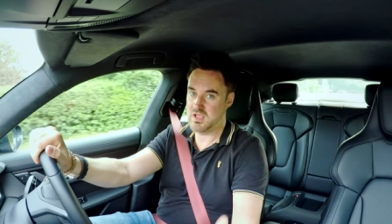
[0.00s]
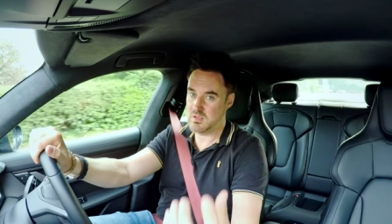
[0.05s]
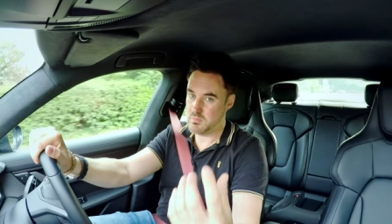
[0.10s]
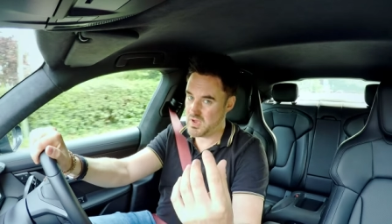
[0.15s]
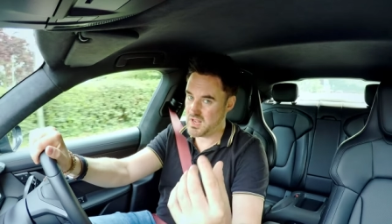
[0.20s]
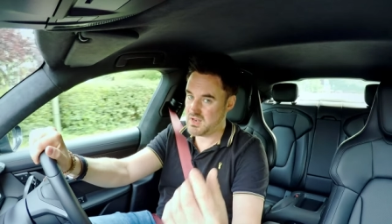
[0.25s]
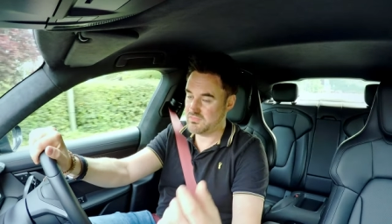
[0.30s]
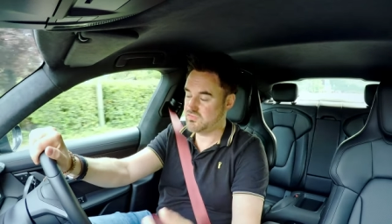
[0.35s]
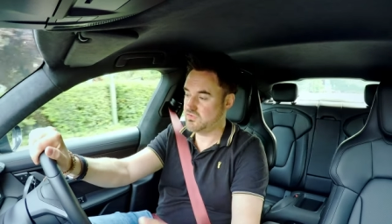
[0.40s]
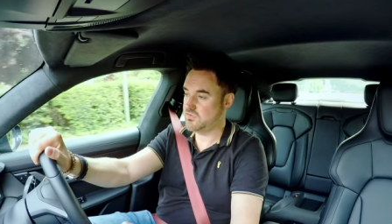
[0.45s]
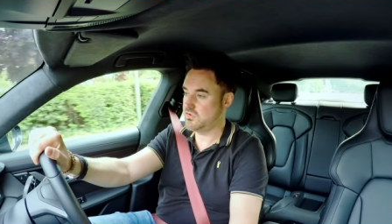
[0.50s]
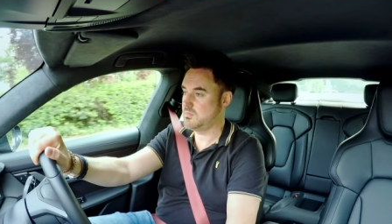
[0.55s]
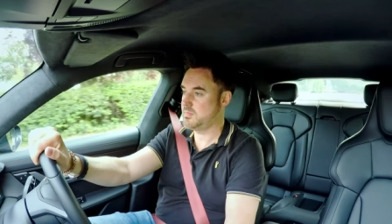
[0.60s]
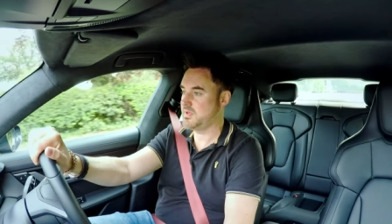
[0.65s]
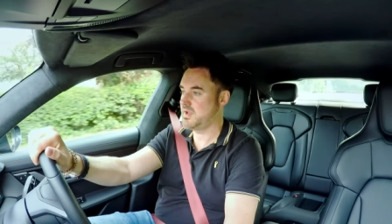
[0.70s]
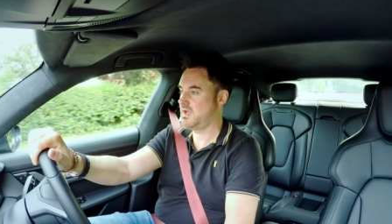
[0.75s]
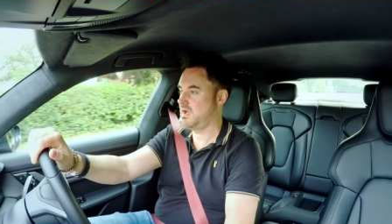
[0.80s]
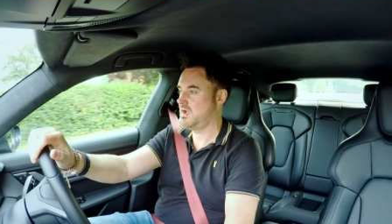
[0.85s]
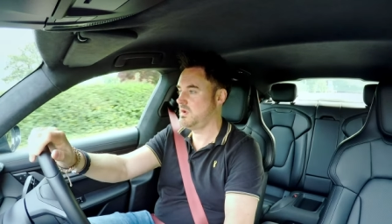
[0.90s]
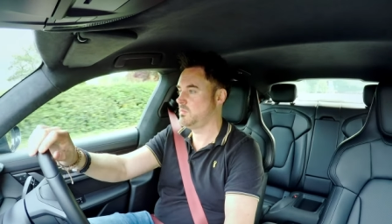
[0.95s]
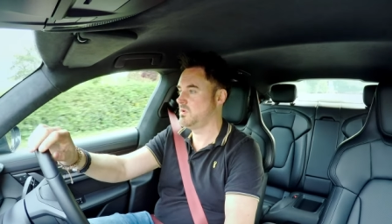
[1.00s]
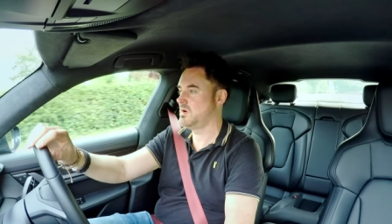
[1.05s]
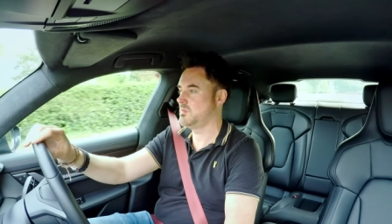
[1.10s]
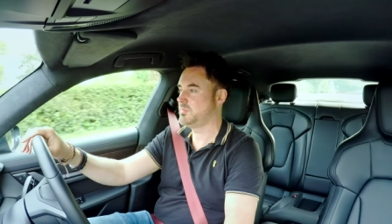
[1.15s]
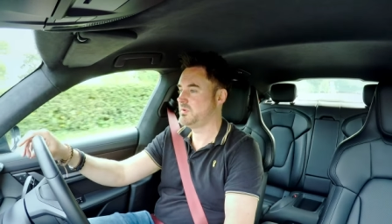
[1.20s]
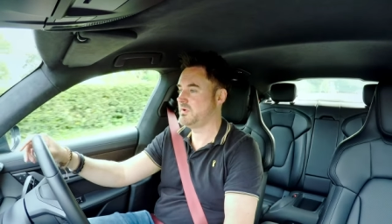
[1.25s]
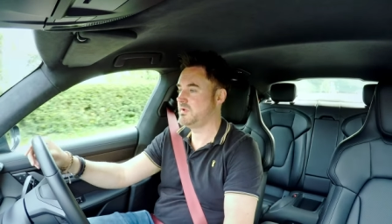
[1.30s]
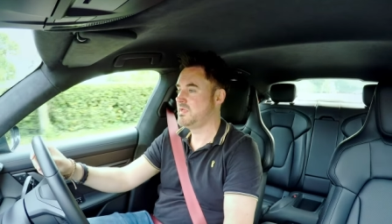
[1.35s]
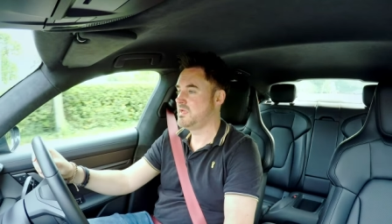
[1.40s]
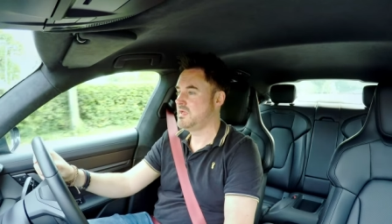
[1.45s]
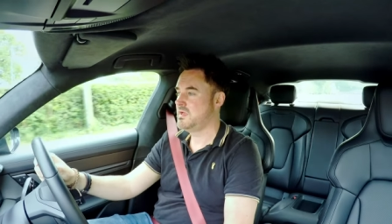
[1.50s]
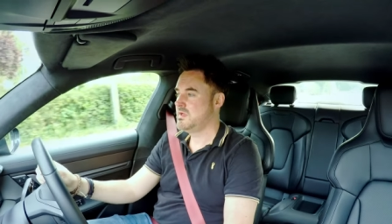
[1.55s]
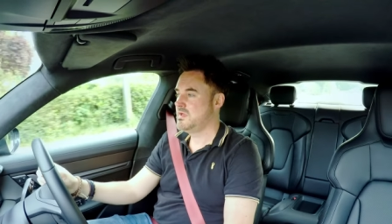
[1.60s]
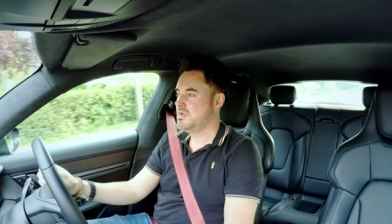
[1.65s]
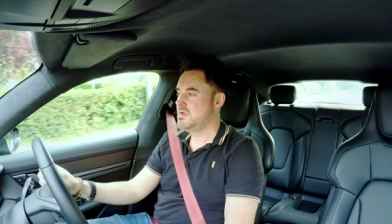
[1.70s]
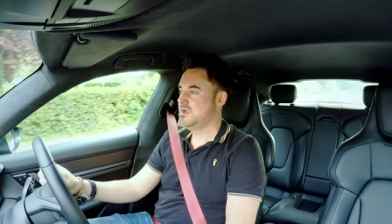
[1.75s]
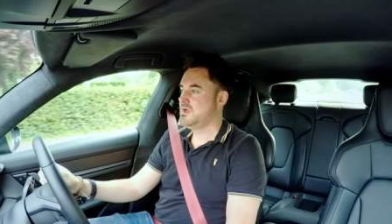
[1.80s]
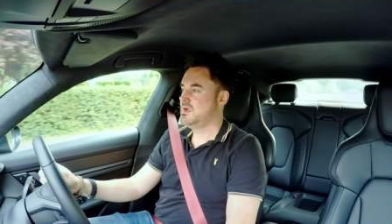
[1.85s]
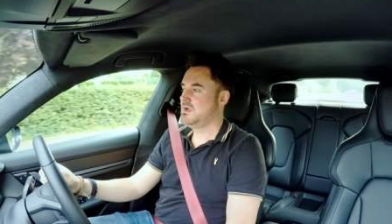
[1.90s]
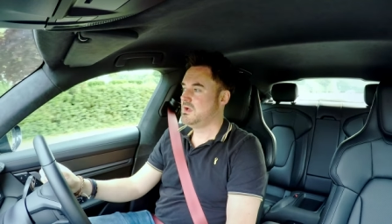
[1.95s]
You might have to do a bit of homework, but
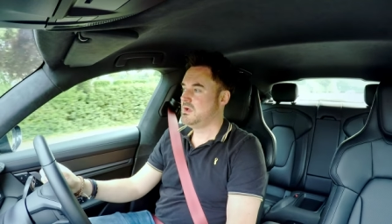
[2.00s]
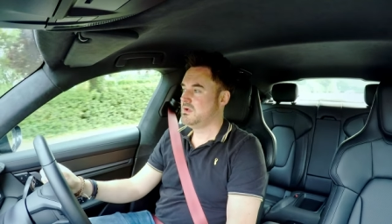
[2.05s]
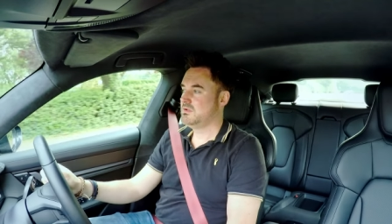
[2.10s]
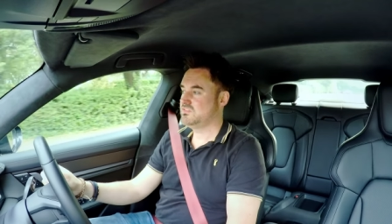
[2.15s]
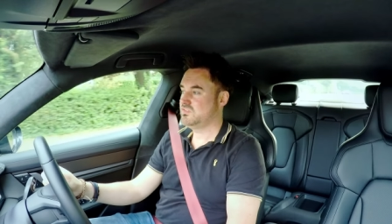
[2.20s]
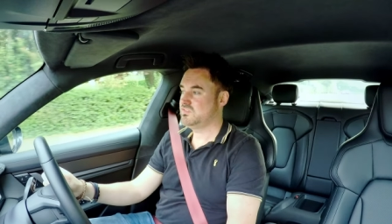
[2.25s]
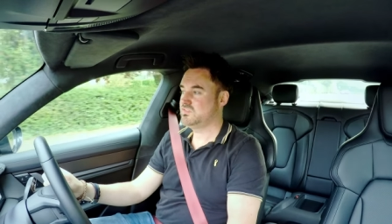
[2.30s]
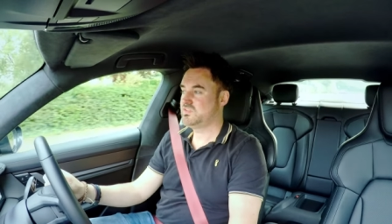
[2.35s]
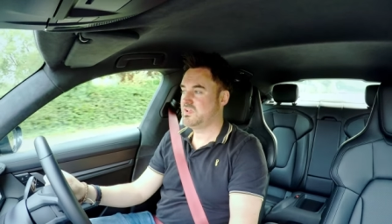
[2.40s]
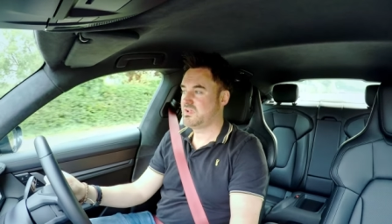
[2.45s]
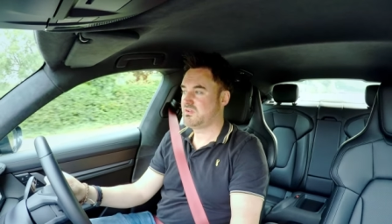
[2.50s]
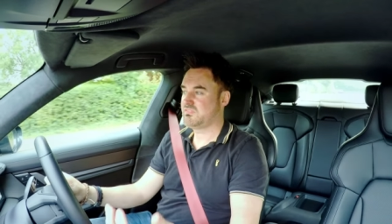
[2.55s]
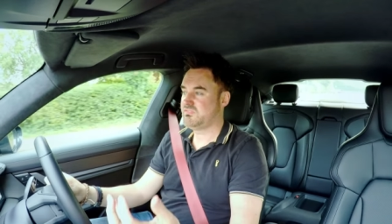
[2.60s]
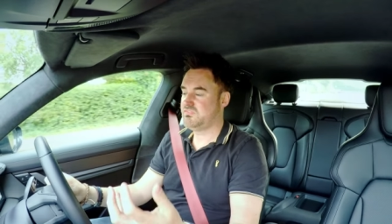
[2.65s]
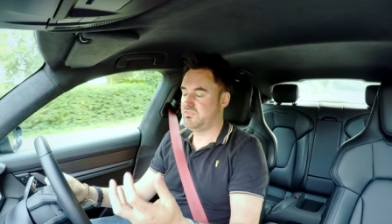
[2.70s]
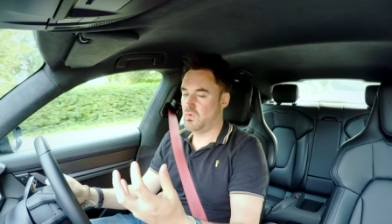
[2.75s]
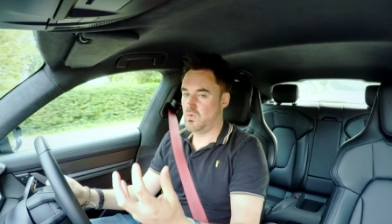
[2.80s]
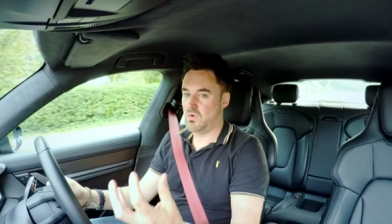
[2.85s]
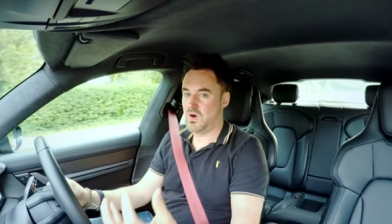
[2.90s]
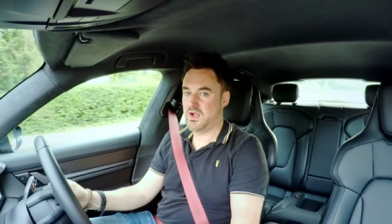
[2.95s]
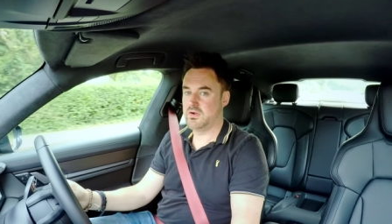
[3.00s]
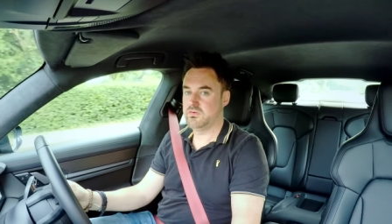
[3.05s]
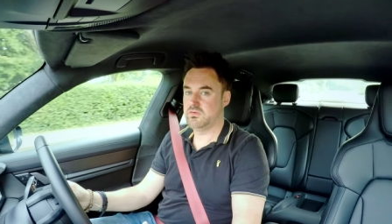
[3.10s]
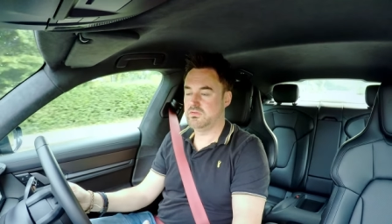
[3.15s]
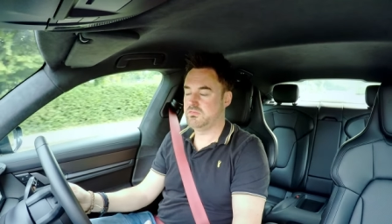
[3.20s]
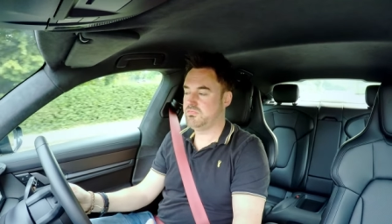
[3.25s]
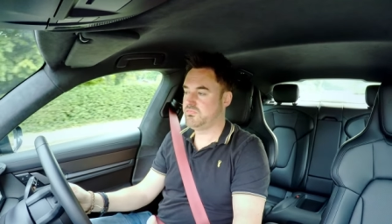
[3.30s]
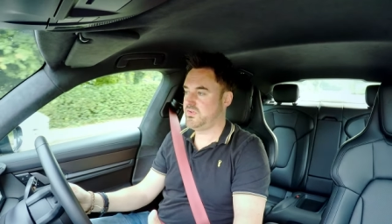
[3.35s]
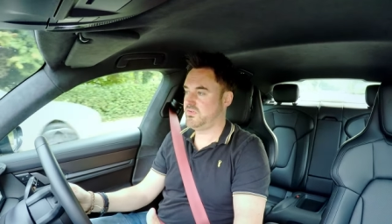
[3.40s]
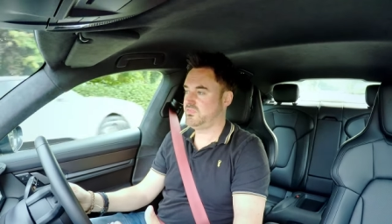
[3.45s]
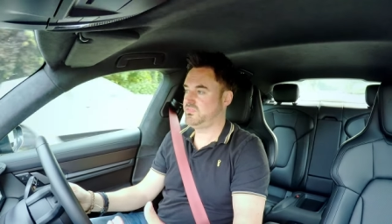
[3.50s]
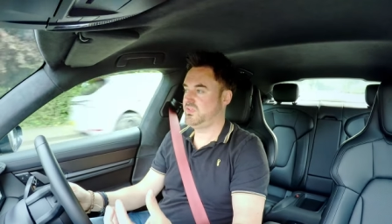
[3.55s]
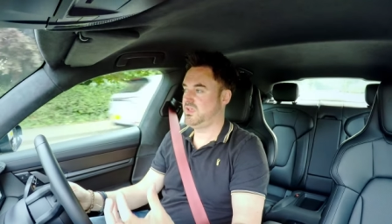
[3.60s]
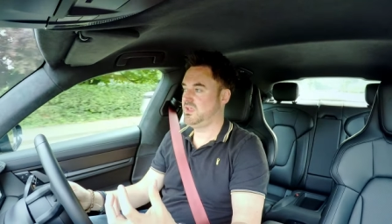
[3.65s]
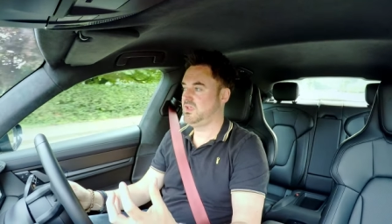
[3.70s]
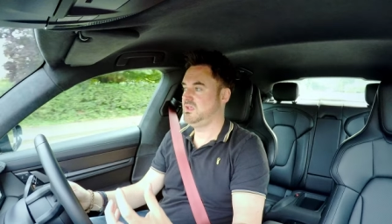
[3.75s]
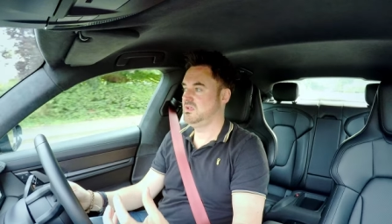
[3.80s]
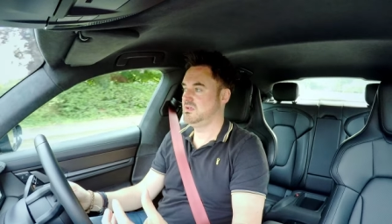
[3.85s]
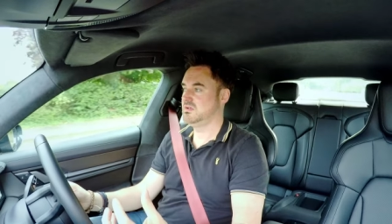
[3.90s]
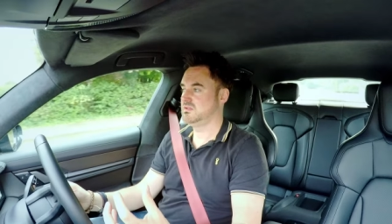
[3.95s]
just think
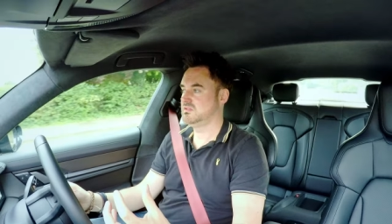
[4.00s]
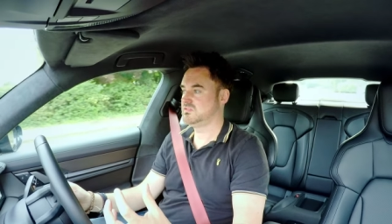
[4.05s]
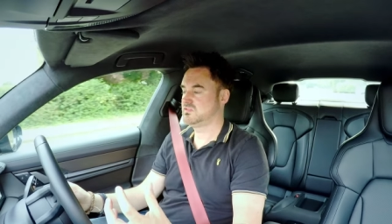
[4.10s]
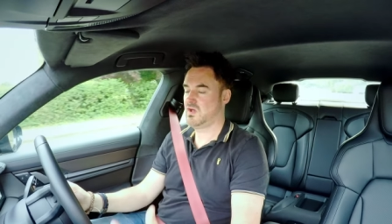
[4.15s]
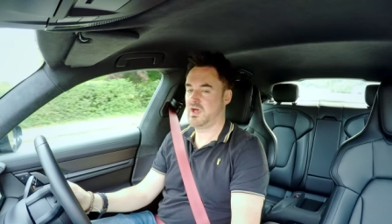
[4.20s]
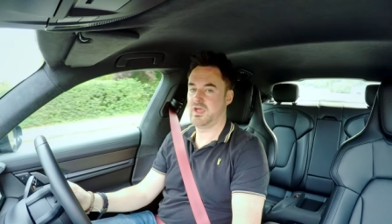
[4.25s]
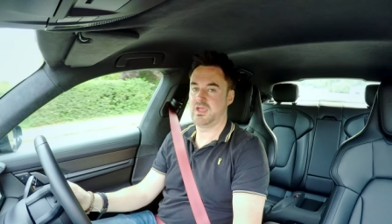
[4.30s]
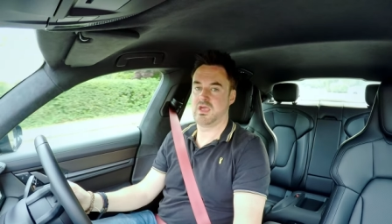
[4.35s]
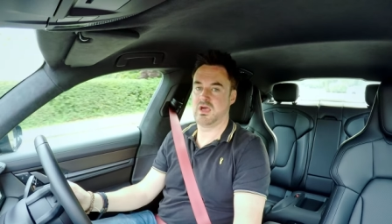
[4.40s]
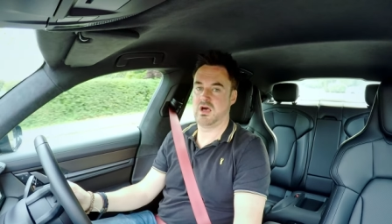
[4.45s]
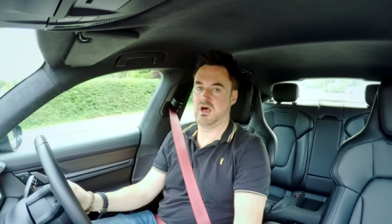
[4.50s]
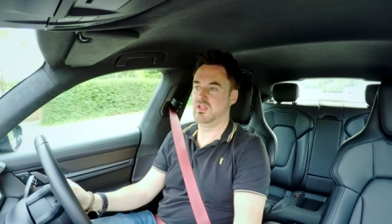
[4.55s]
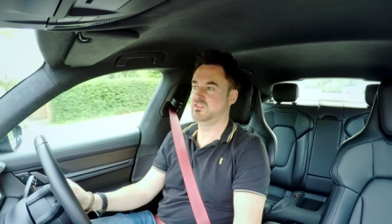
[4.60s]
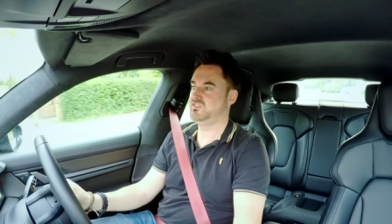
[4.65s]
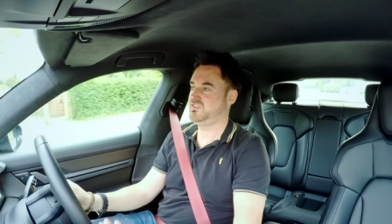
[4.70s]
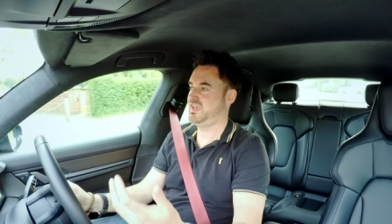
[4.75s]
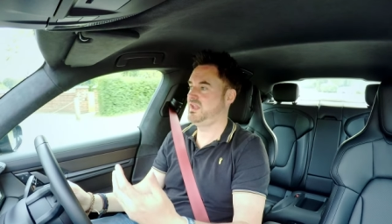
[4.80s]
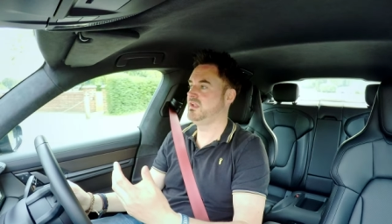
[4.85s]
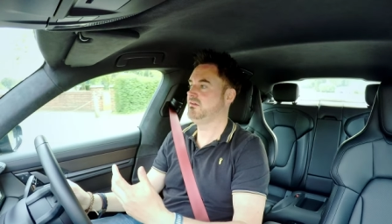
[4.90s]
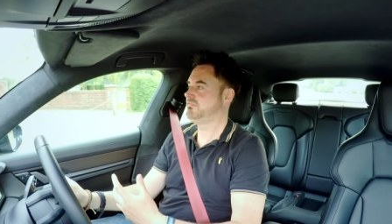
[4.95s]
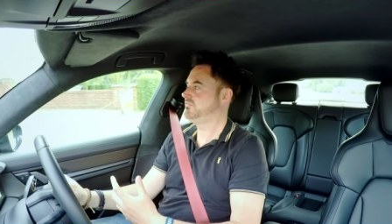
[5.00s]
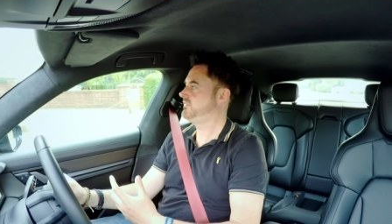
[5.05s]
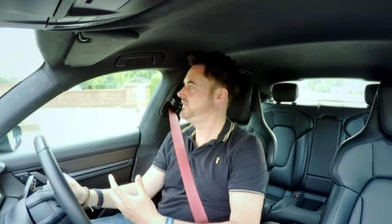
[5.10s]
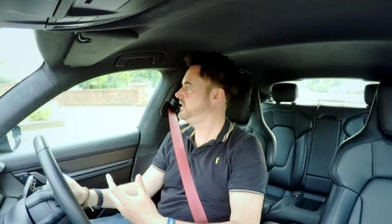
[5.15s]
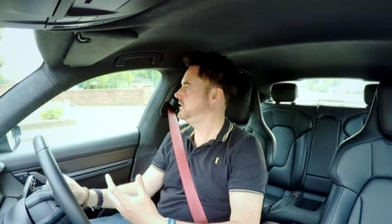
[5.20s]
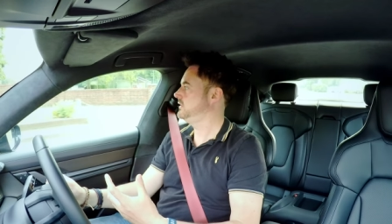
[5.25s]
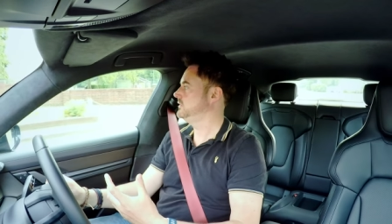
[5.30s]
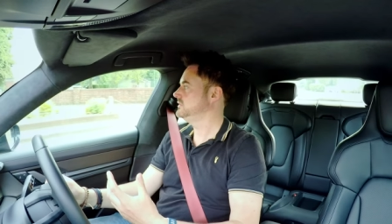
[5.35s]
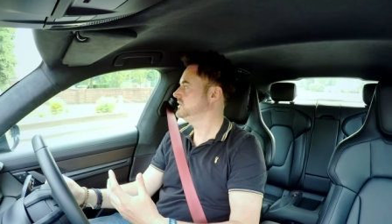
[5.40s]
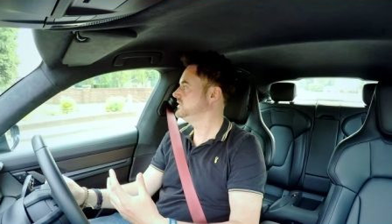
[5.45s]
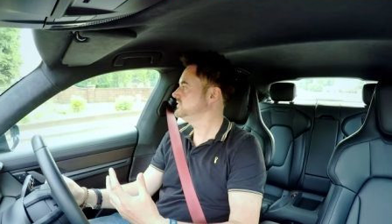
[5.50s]
450 Taycans in a field.